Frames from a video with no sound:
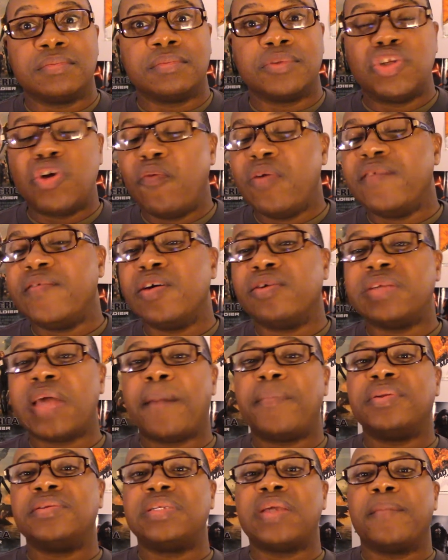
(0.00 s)
Two reveals
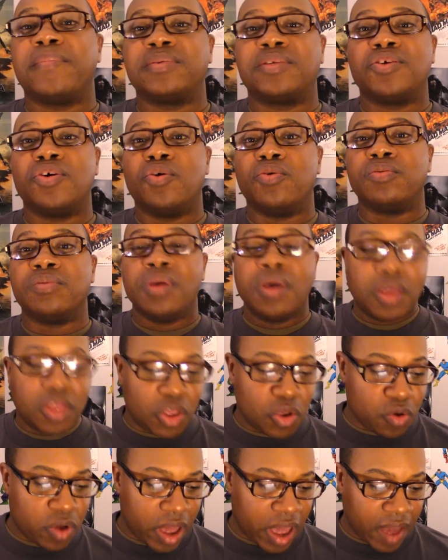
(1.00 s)
happen in this episode.
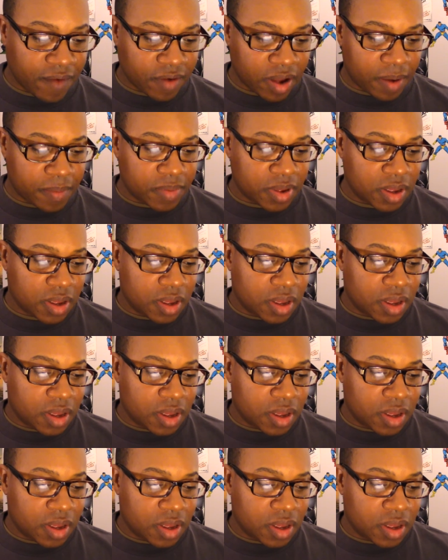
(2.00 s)
You have um,